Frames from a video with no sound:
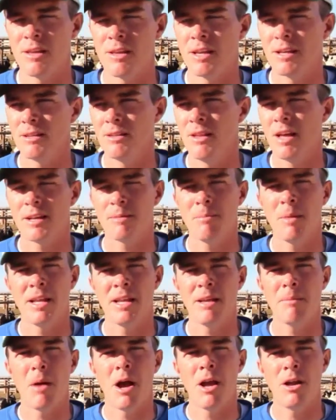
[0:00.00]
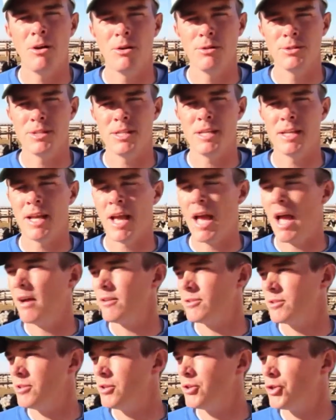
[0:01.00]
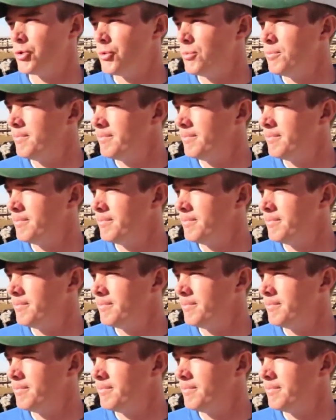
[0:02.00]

like many of my Holstein cows do.